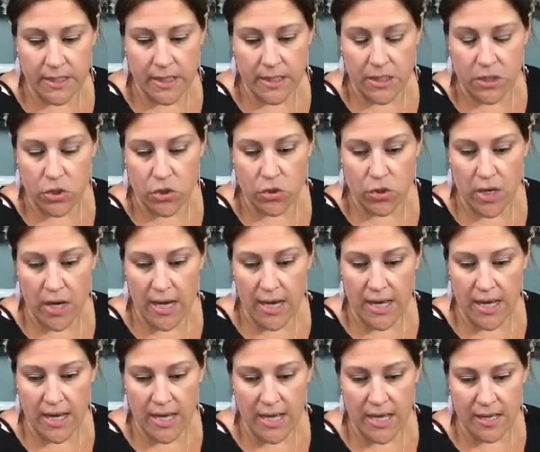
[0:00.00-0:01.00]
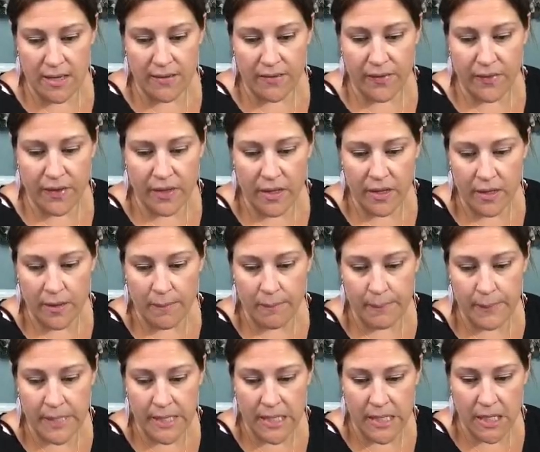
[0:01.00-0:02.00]
gonna drive
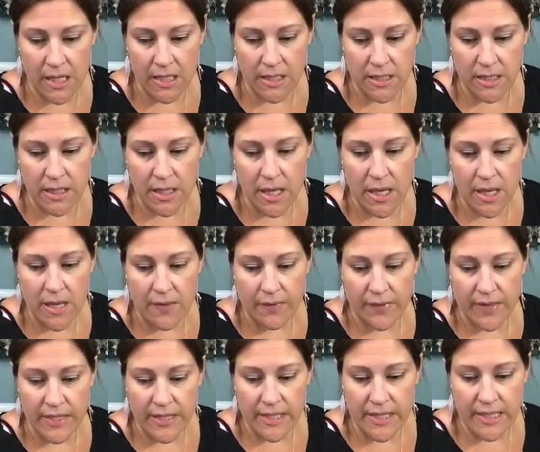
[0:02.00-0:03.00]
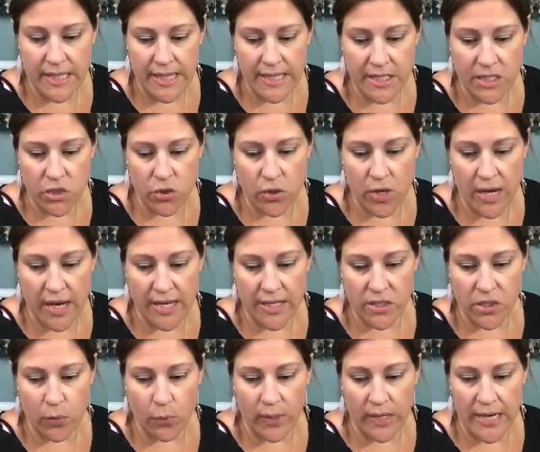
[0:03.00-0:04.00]
me nuts. This is nice and dry,
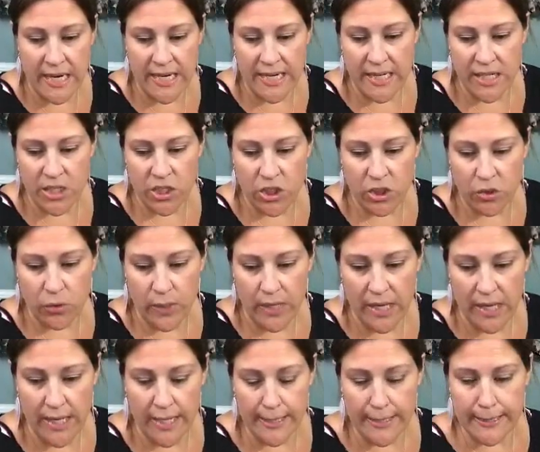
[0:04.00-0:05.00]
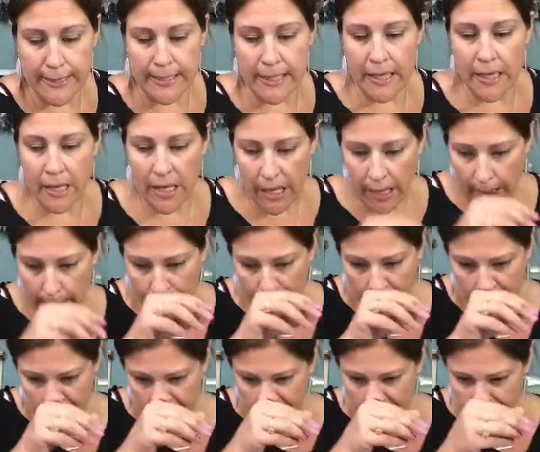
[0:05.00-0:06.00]
so what I need to do is
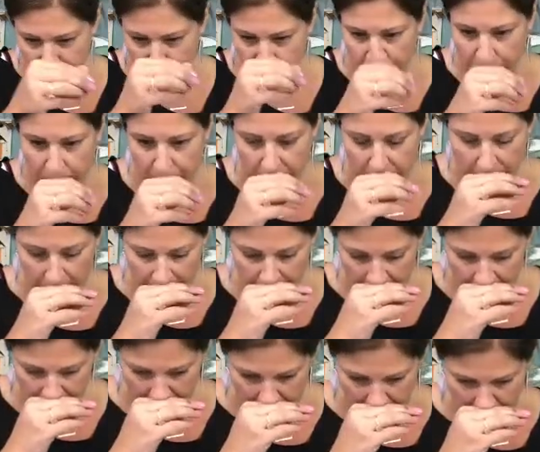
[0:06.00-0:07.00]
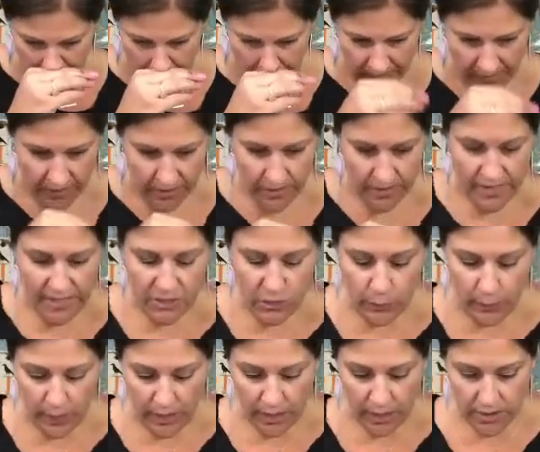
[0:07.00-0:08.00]
um, this
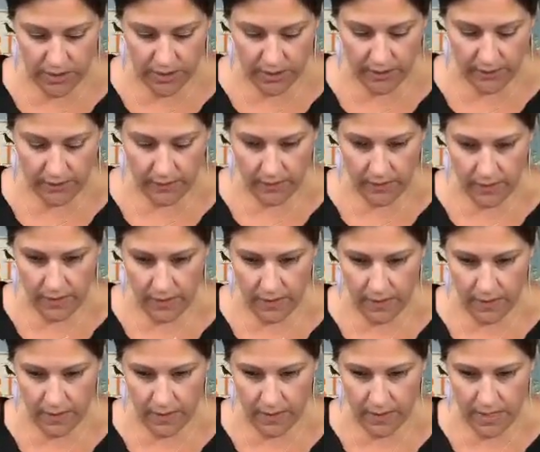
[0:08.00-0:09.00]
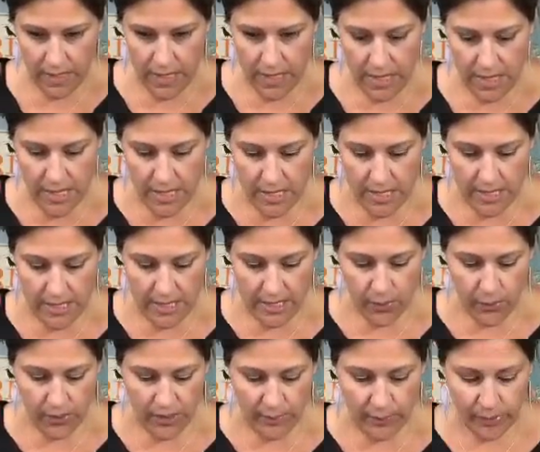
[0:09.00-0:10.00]
part. And I
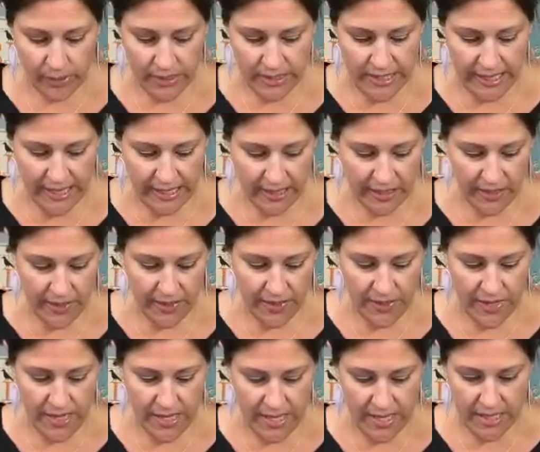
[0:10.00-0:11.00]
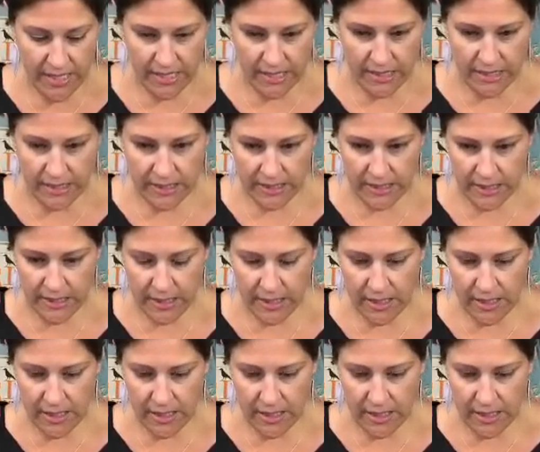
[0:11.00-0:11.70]
wanna protect this.